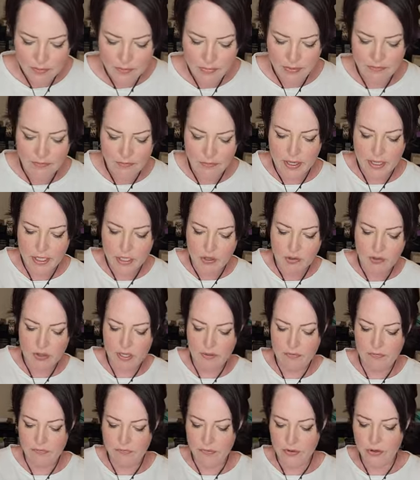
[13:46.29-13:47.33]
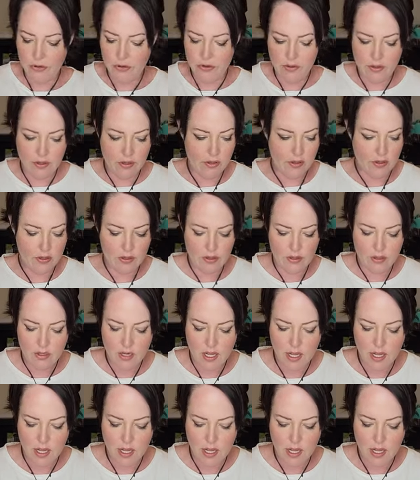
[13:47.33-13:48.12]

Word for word: before I go any further,